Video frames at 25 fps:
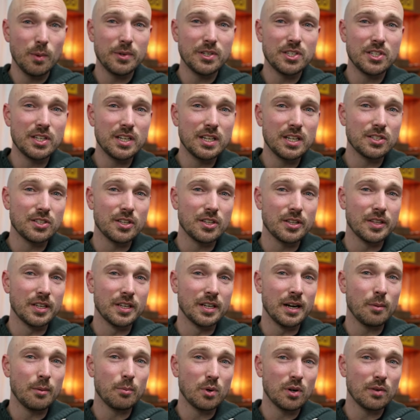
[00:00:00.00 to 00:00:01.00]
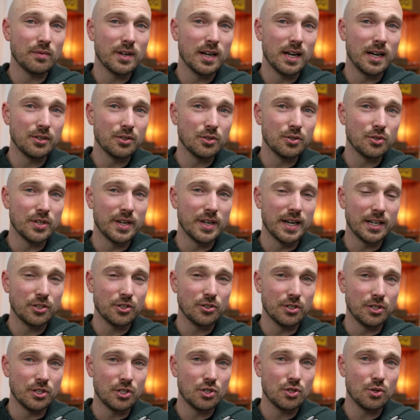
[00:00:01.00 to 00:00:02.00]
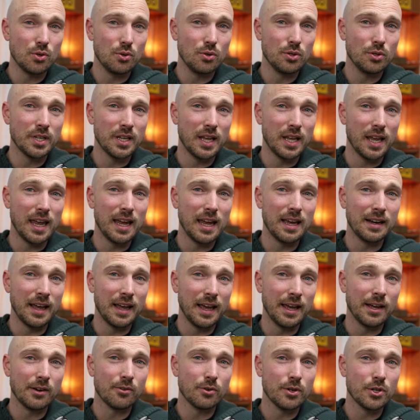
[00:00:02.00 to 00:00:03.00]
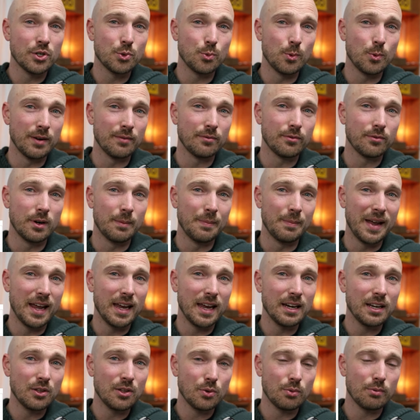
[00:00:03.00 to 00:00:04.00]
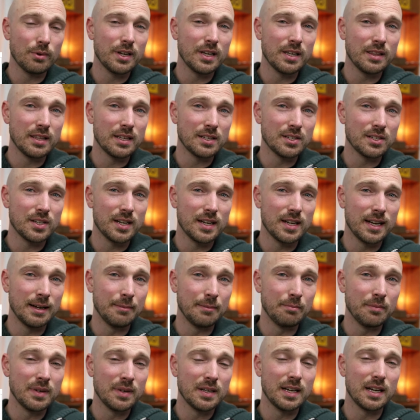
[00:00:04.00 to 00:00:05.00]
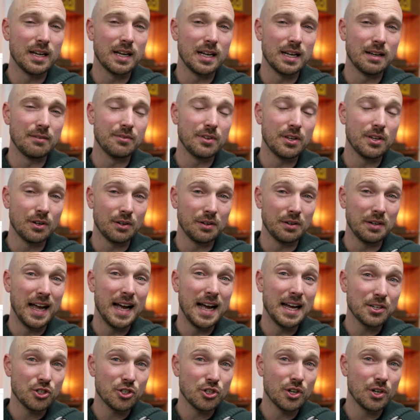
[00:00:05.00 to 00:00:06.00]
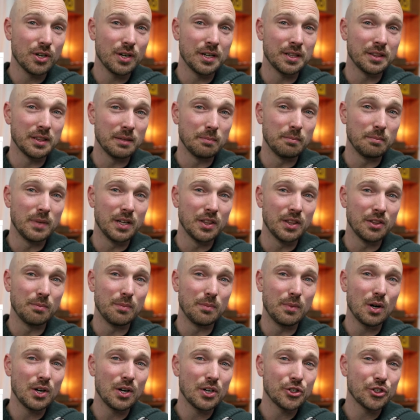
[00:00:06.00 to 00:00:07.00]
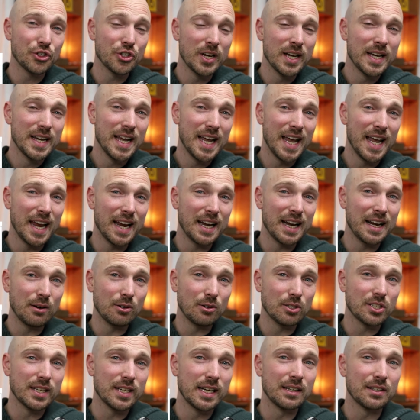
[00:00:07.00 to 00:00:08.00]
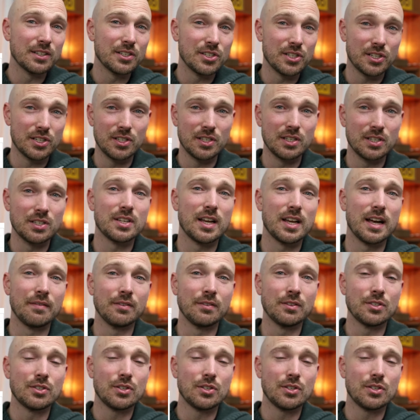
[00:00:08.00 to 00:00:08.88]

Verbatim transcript: what we see is that the number of condos that actually sold in Anchorage went from eighty-three this time of year last year in the month of March, and now it's down to sixty-seven.